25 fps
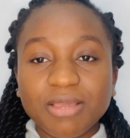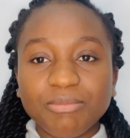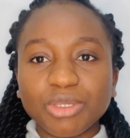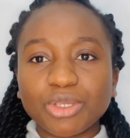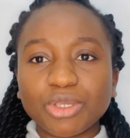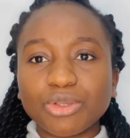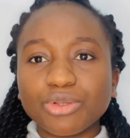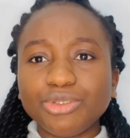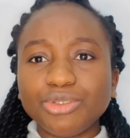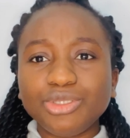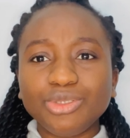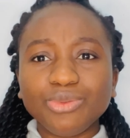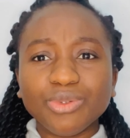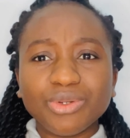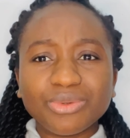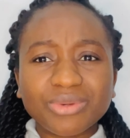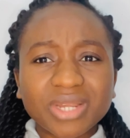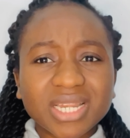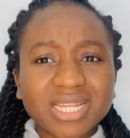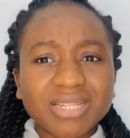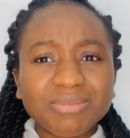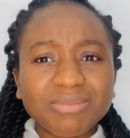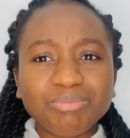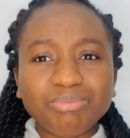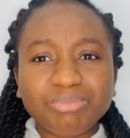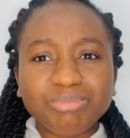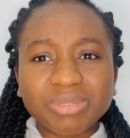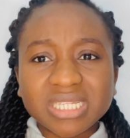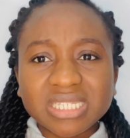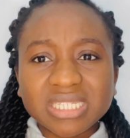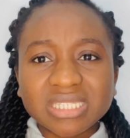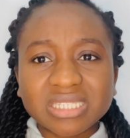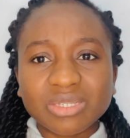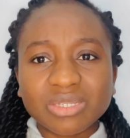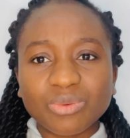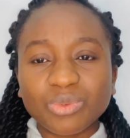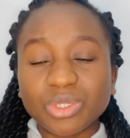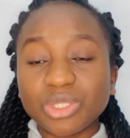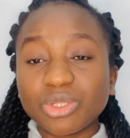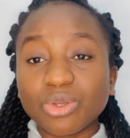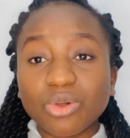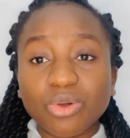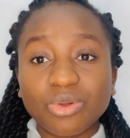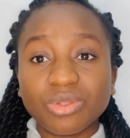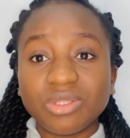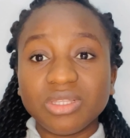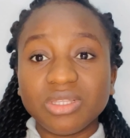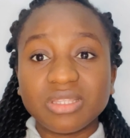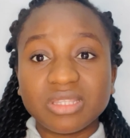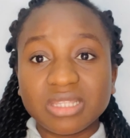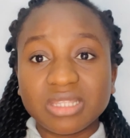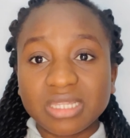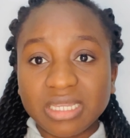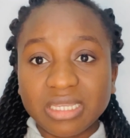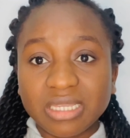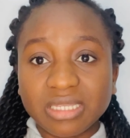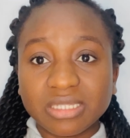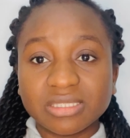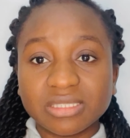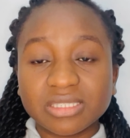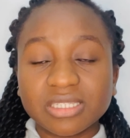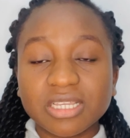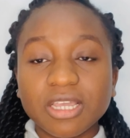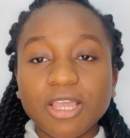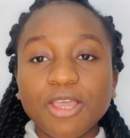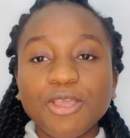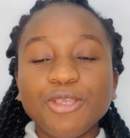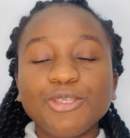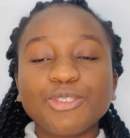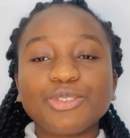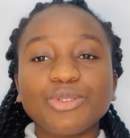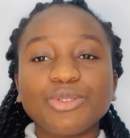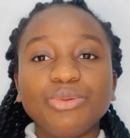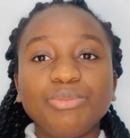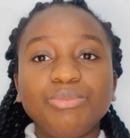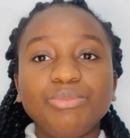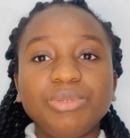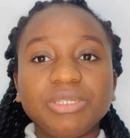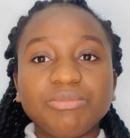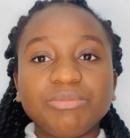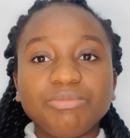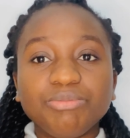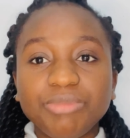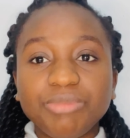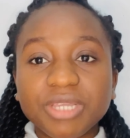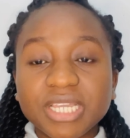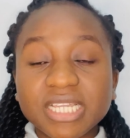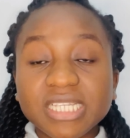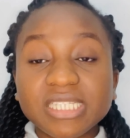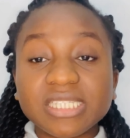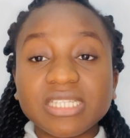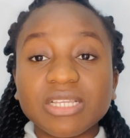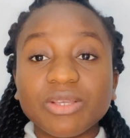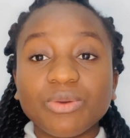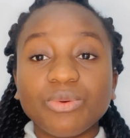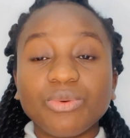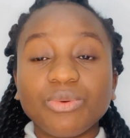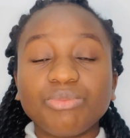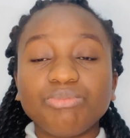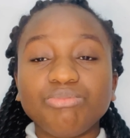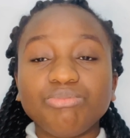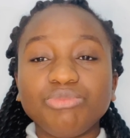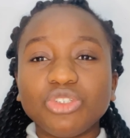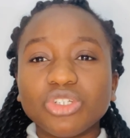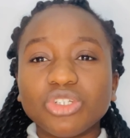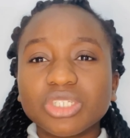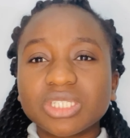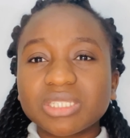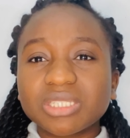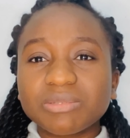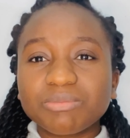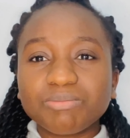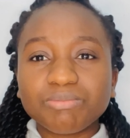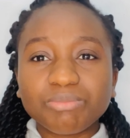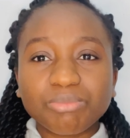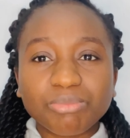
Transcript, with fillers: because you're already busy with other things so be busy just